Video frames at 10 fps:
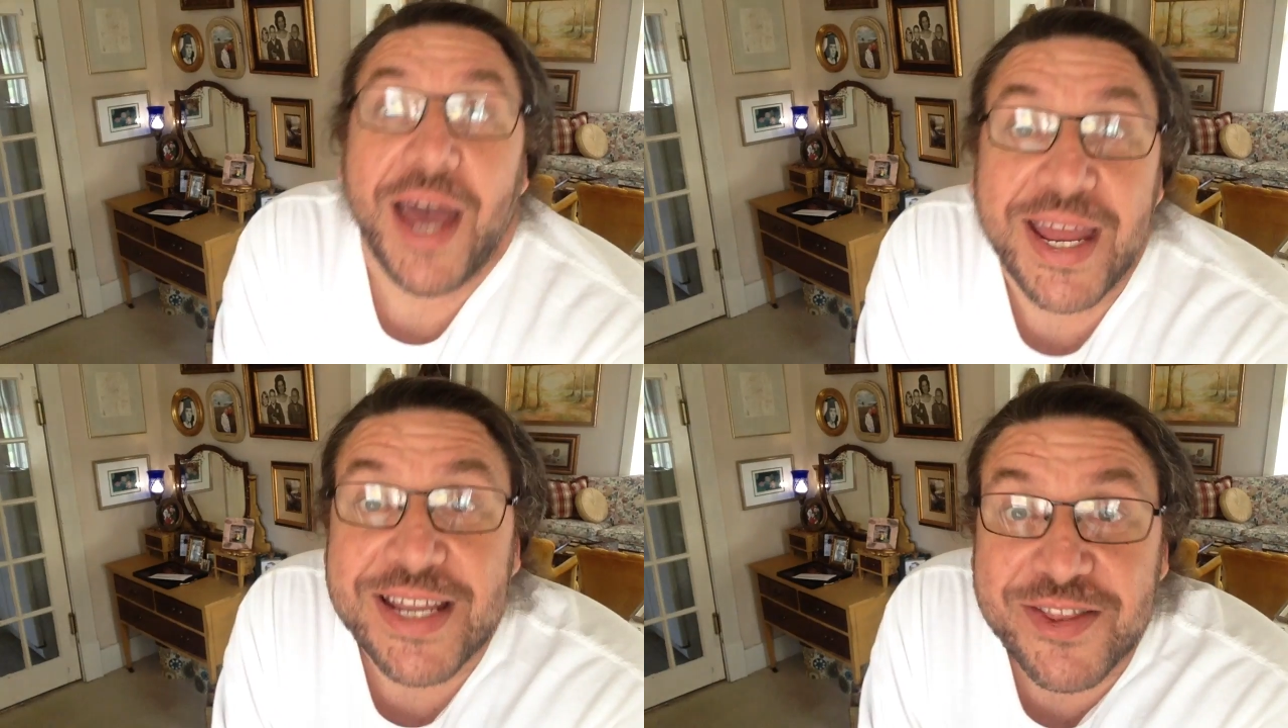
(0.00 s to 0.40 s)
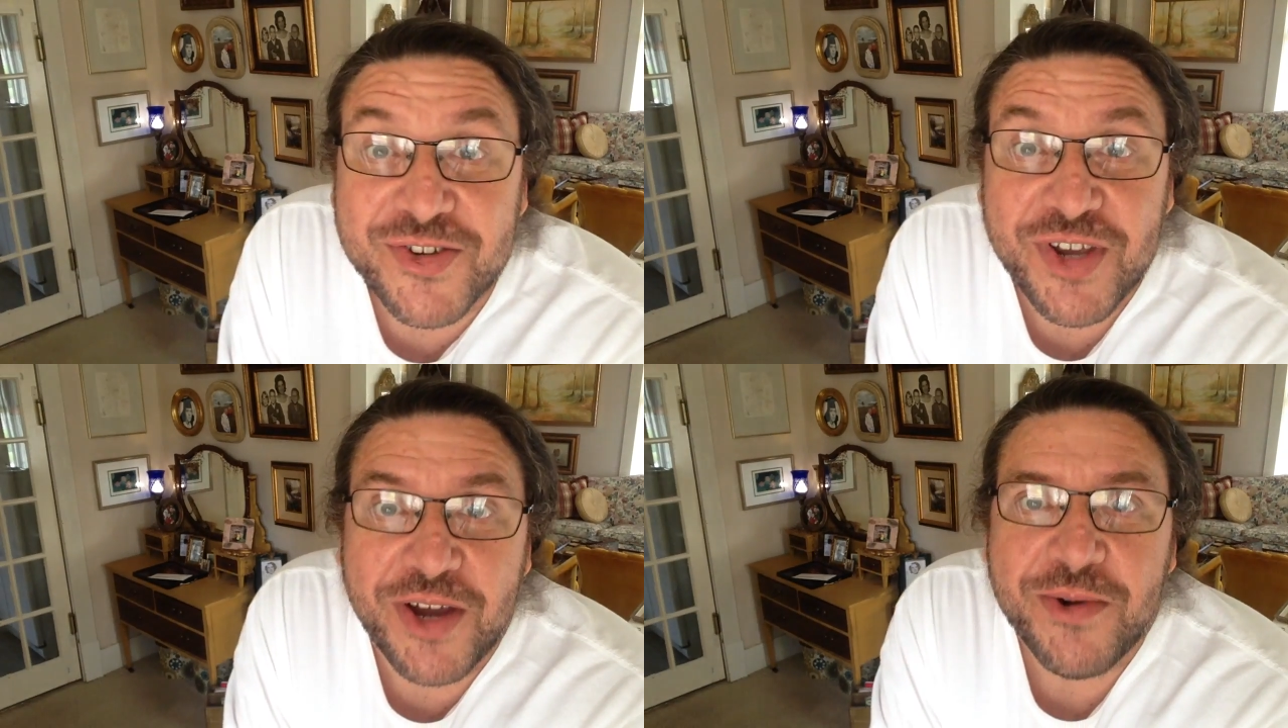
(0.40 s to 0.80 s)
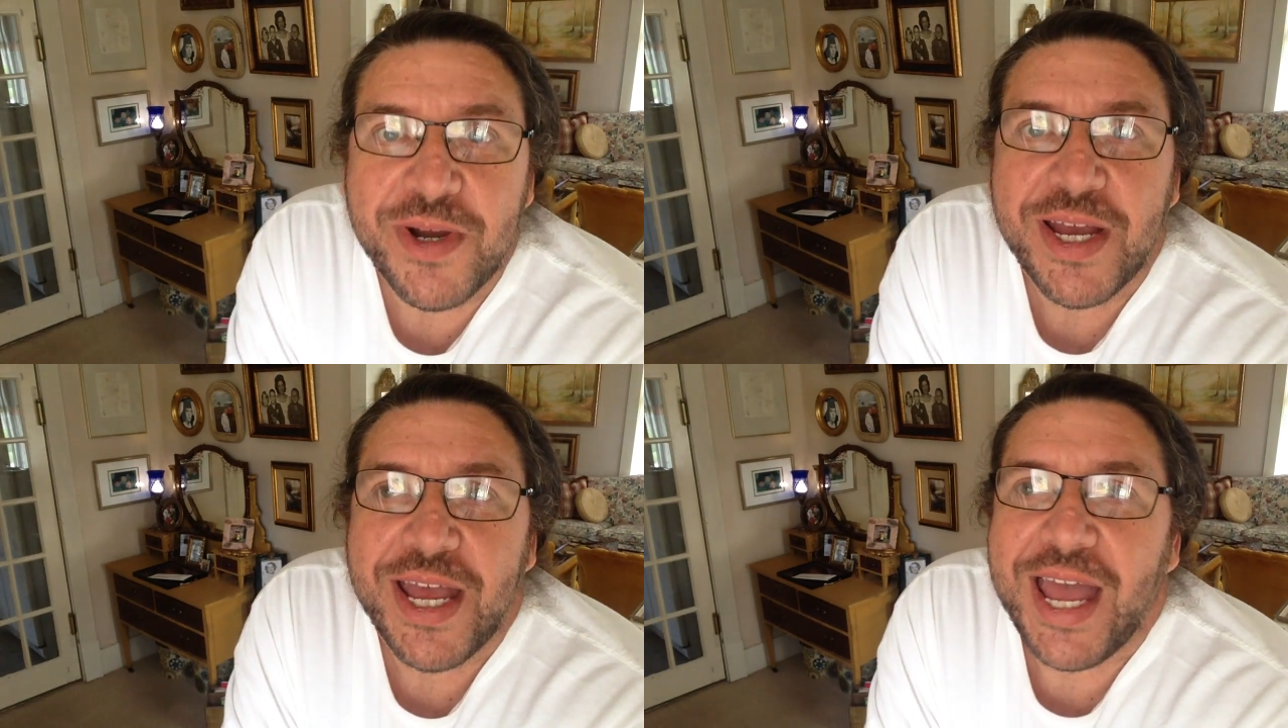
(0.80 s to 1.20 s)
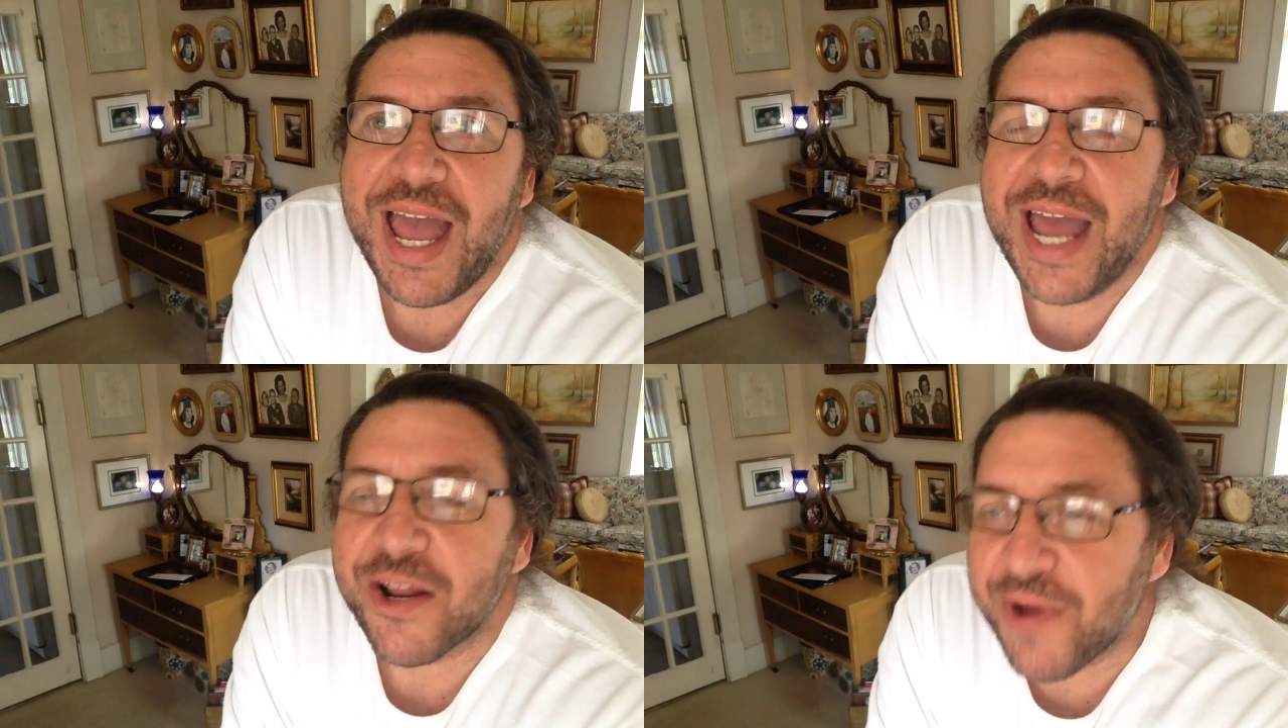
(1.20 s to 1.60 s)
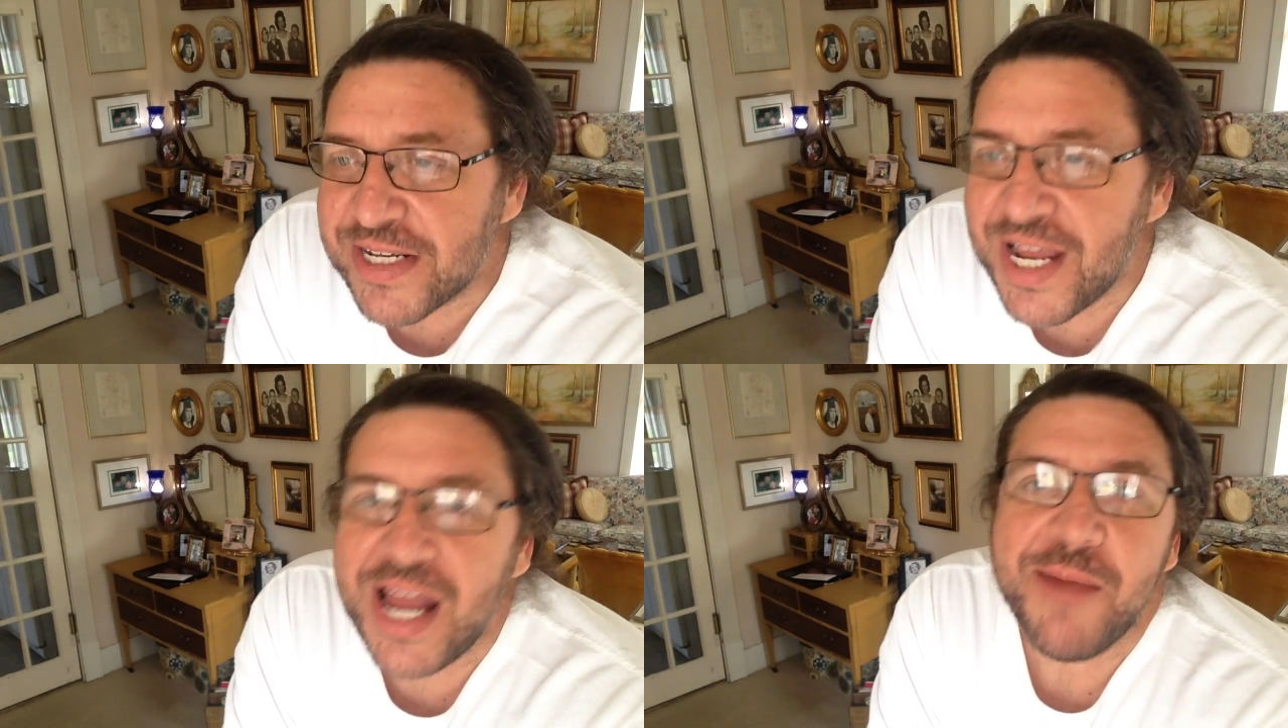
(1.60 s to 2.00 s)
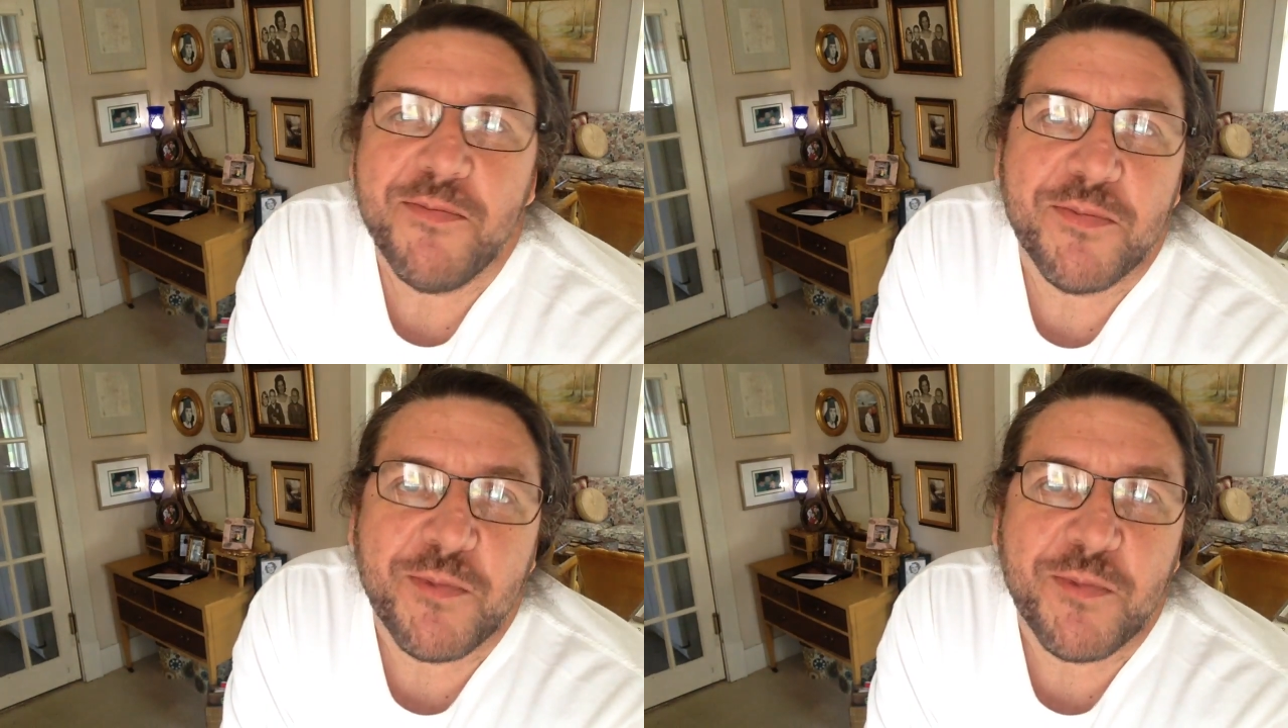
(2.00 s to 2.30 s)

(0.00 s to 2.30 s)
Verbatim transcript: I did the show, had a great time.